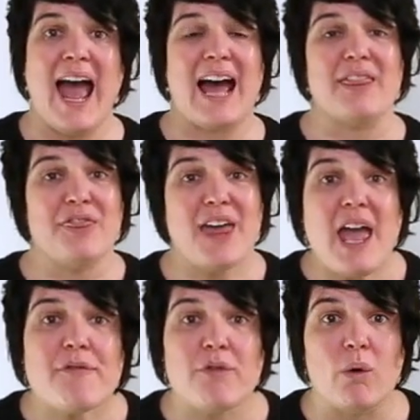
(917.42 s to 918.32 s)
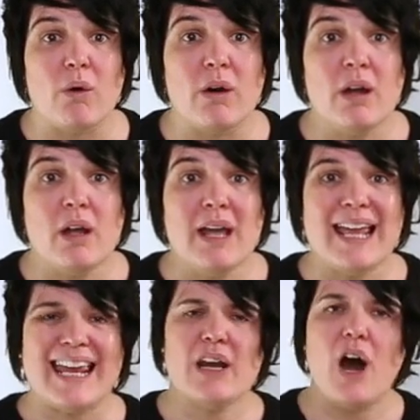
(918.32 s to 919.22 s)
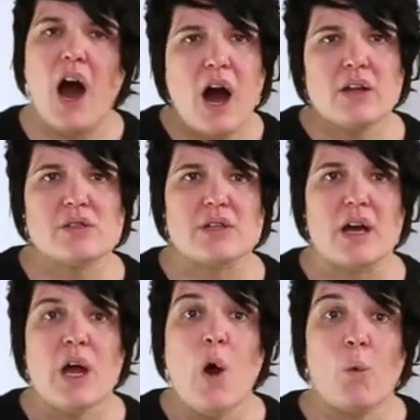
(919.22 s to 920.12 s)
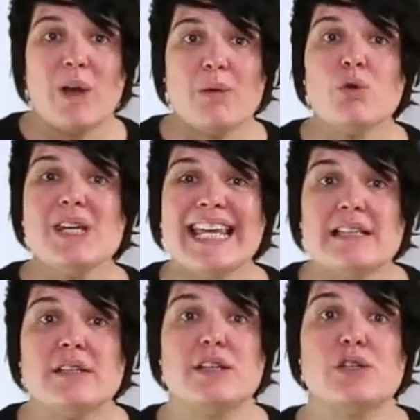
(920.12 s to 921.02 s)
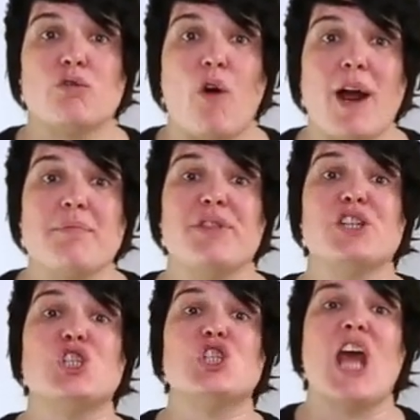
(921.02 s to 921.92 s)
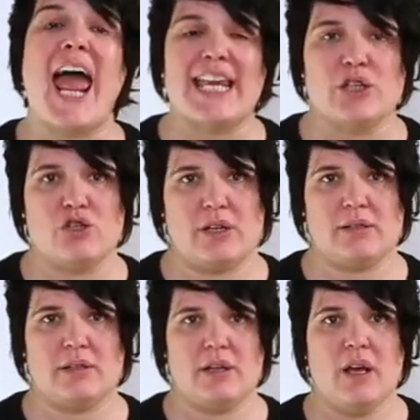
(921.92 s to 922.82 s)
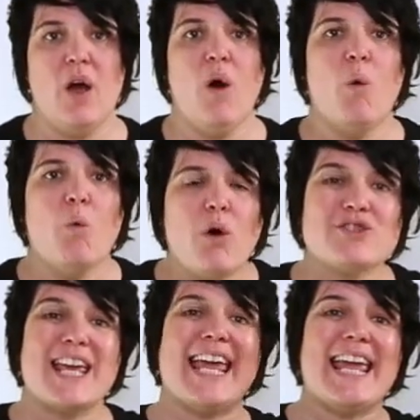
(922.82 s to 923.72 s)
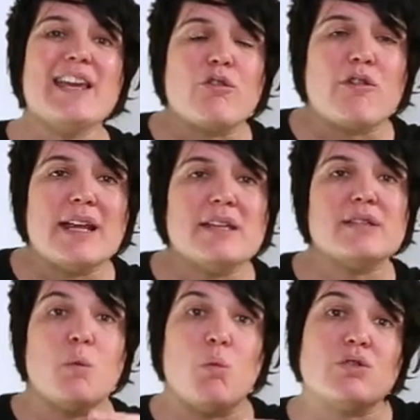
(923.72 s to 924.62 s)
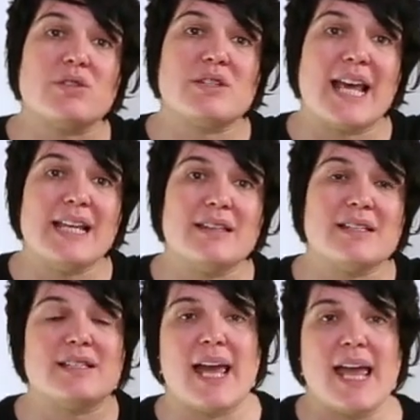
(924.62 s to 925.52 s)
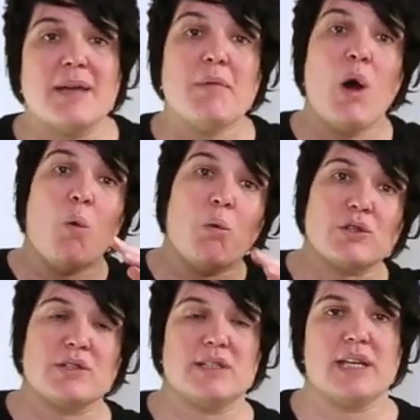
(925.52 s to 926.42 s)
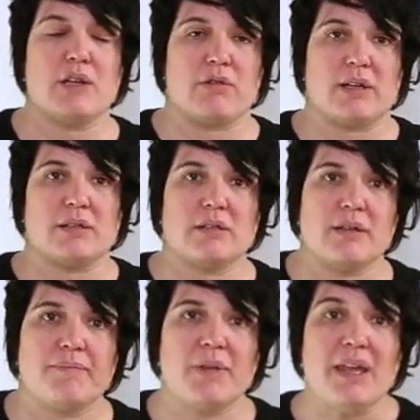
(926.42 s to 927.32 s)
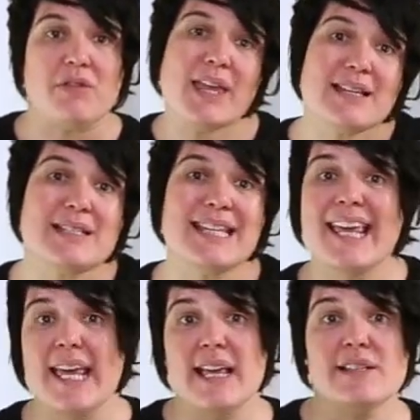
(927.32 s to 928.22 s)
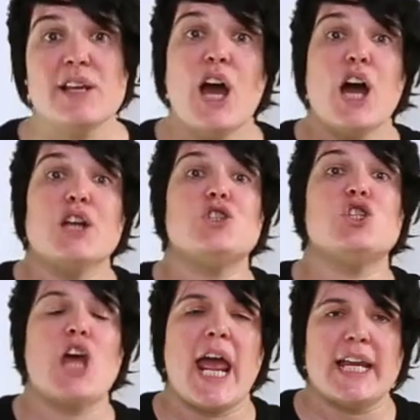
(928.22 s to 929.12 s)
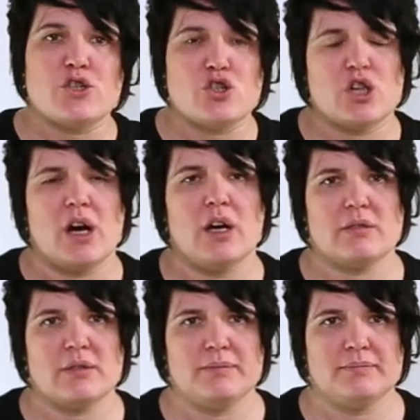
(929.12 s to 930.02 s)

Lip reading: And therefore, in our answer, we will need to describe the changes. What increased, what stayed the same, what decreased. This is a change chart.